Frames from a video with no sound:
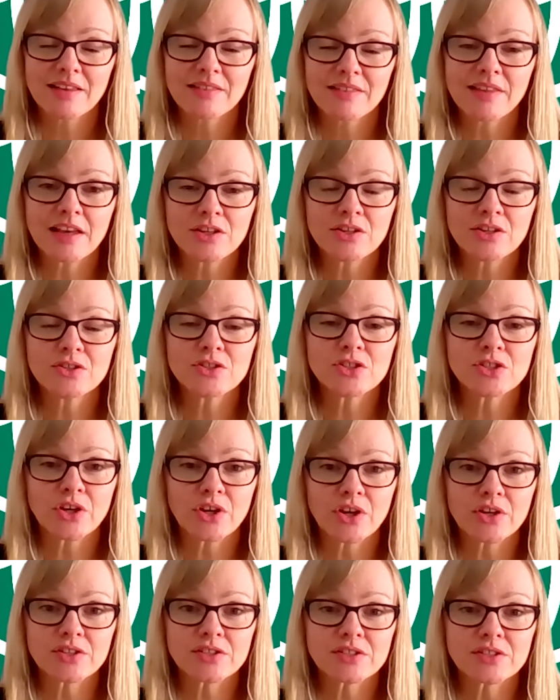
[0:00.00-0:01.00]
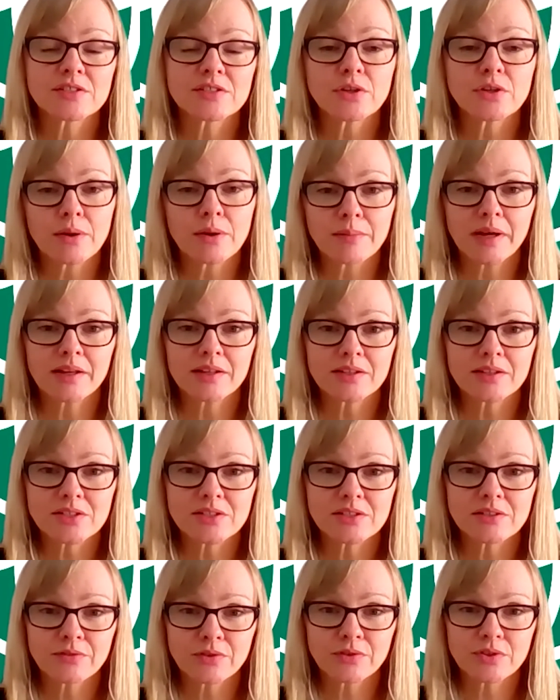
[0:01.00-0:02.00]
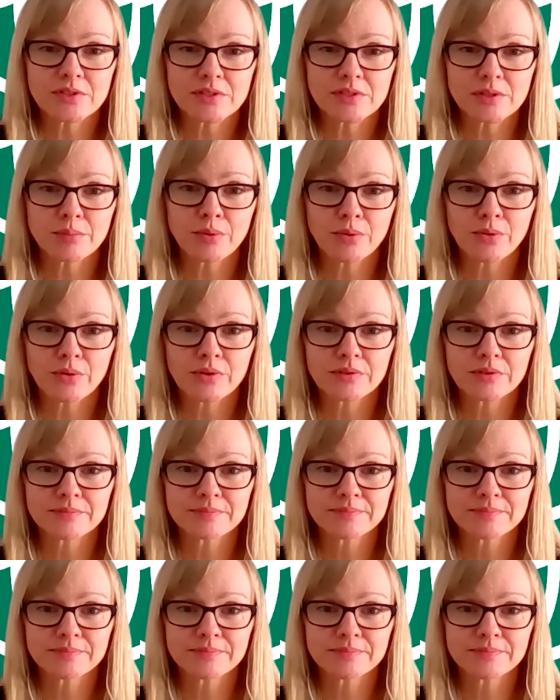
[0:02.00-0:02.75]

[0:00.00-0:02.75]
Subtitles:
Thank you, Church, so much for your support.